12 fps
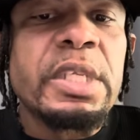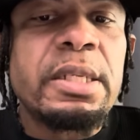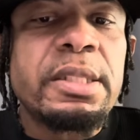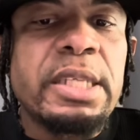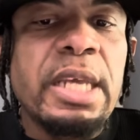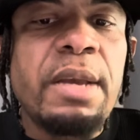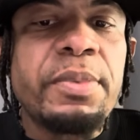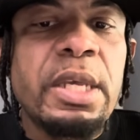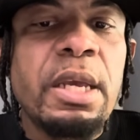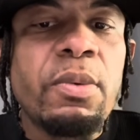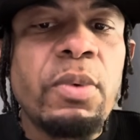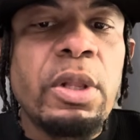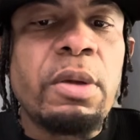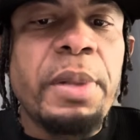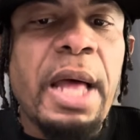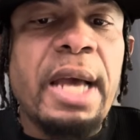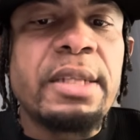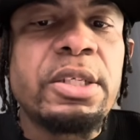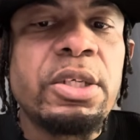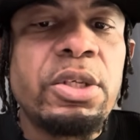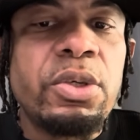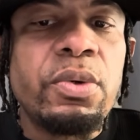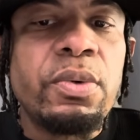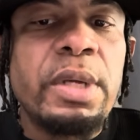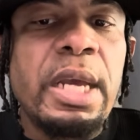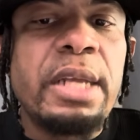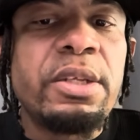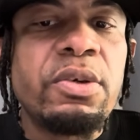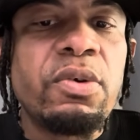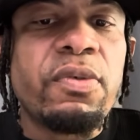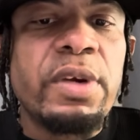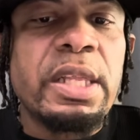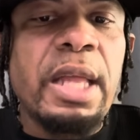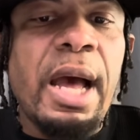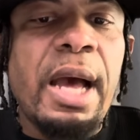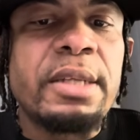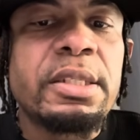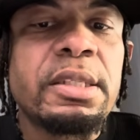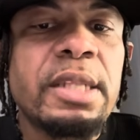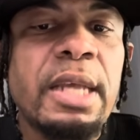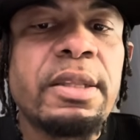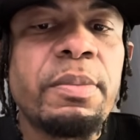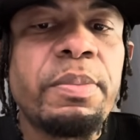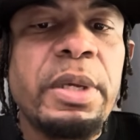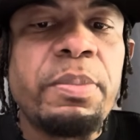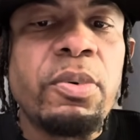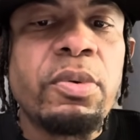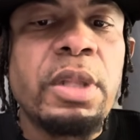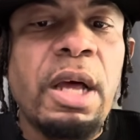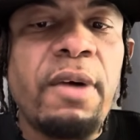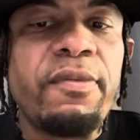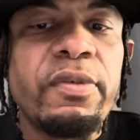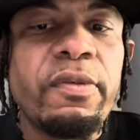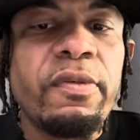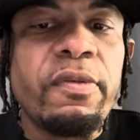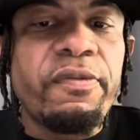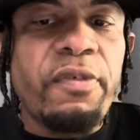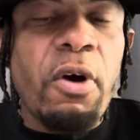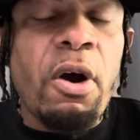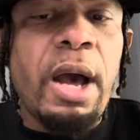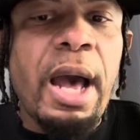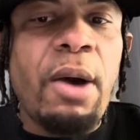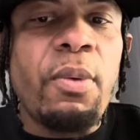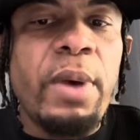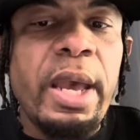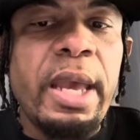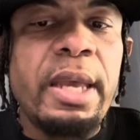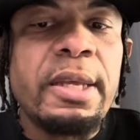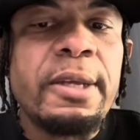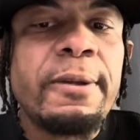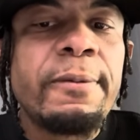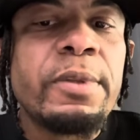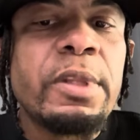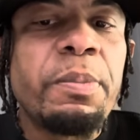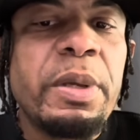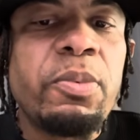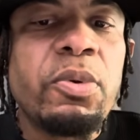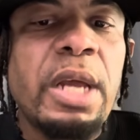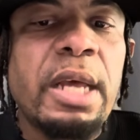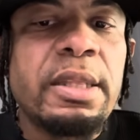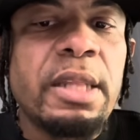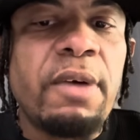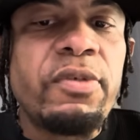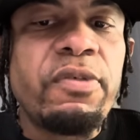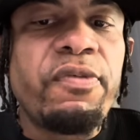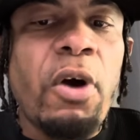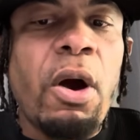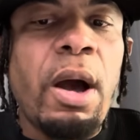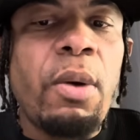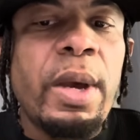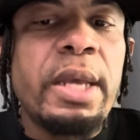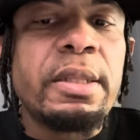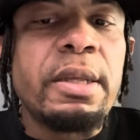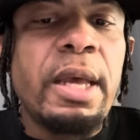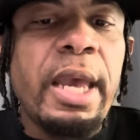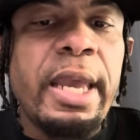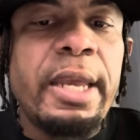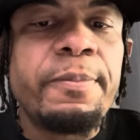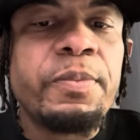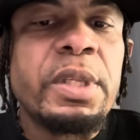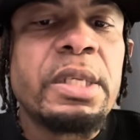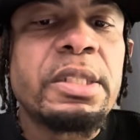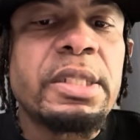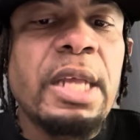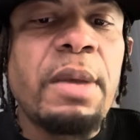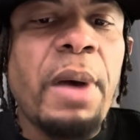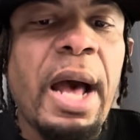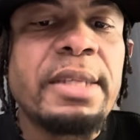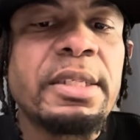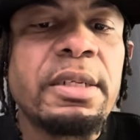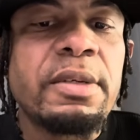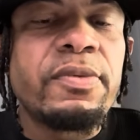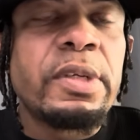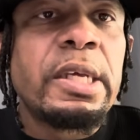Same thing will apply to you, and you'll realize that the people love you far outweigh the people that love you far outweigh the hate. Stay positive.